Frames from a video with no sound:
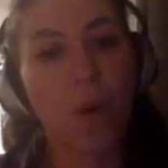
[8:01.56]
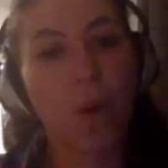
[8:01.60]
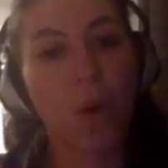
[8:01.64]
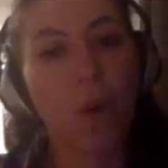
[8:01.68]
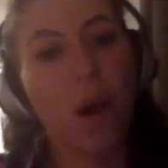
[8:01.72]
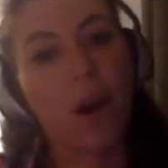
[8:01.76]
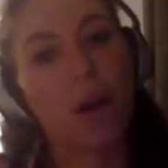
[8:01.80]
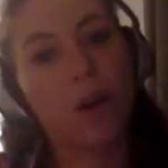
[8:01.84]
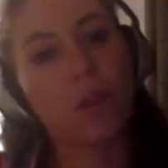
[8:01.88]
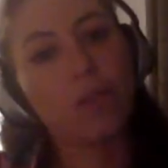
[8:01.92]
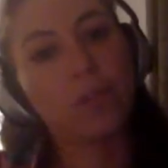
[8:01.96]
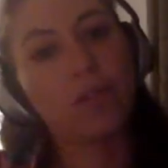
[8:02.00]

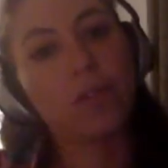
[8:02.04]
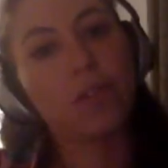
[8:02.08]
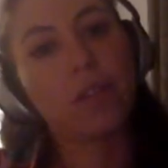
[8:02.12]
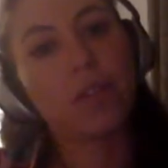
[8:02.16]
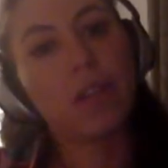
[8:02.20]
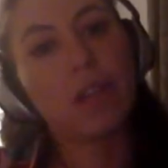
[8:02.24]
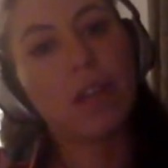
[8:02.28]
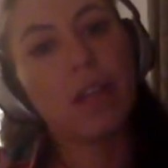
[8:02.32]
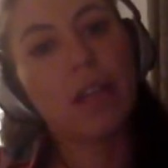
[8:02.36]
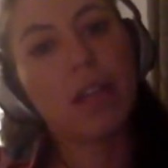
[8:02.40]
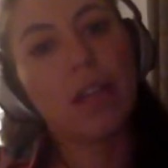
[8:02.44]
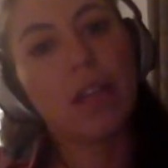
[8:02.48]
world.
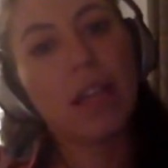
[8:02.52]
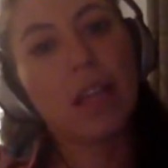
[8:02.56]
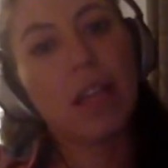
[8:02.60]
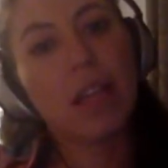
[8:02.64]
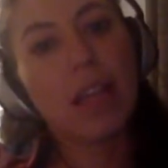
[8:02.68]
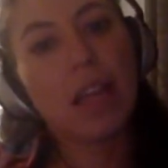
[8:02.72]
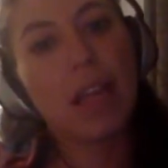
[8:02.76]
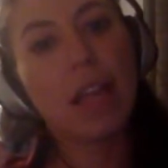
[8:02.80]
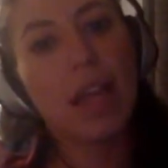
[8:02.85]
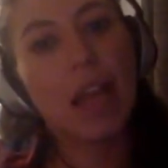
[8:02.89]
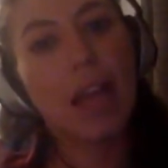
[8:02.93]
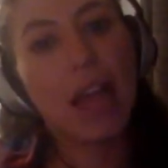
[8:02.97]

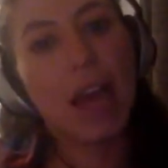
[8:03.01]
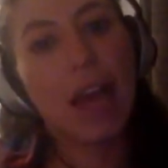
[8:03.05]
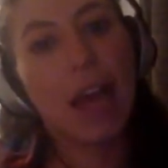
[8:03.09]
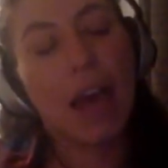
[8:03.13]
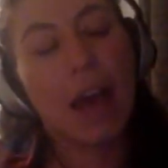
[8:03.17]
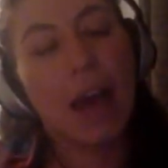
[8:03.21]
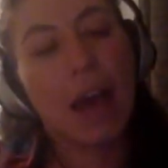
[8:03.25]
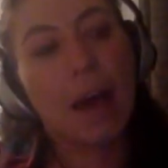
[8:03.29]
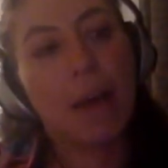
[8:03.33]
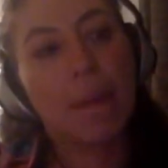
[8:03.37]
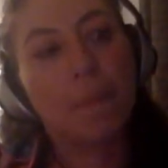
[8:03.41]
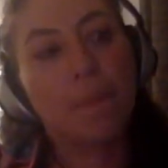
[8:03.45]

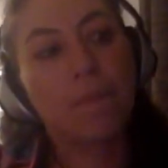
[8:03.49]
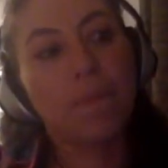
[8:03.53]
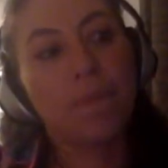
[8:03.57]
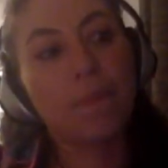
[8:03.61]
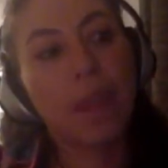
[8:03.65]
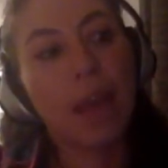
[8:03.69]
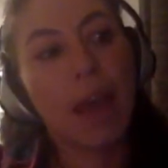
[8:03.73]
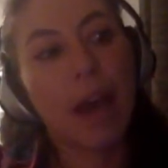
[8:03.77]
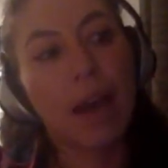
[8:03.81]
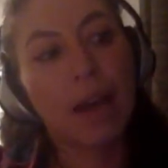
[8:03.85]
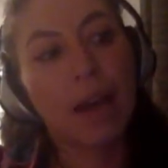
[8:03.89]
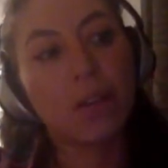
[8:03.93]

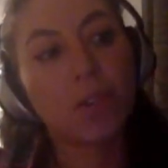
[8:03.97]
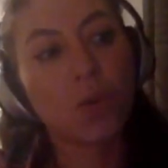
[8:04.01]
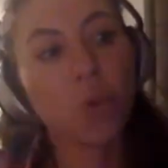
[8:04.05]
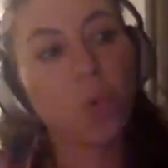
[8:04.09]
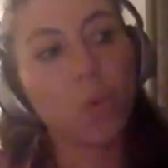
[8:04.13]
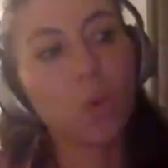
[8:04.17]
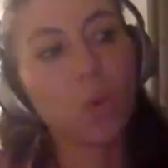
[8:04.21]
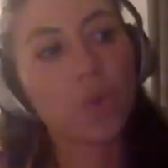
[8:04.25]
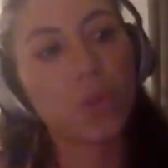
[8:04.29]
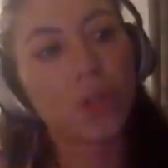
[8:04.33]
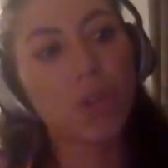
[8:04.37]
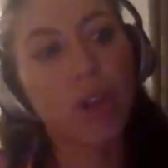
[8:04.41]
And
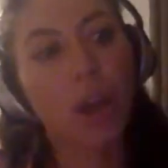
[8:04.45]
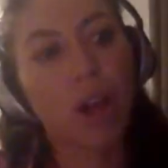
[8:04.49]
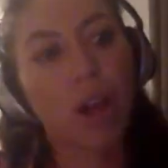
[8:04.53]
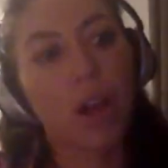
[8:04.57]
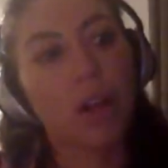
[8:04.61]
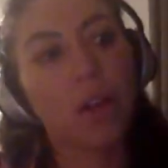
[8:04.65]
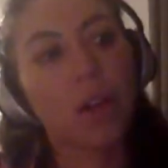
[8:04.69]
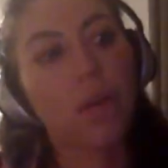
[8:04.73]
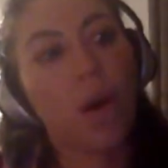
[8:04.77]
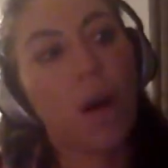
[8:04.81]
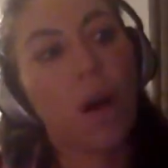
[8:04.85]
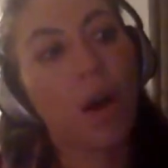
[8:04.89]

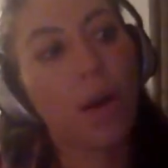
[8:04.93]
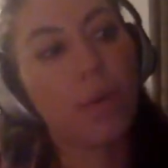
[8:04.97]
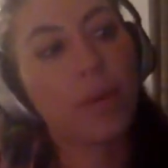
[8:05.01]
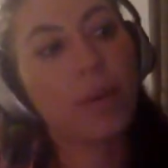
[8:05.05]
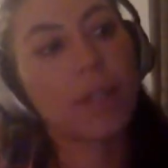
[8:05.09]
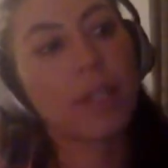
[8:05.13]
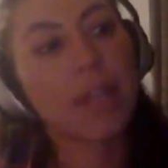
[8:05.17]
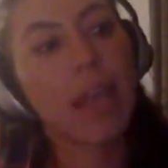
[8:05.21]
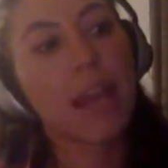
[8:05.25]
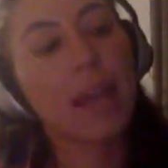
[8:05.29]
also I was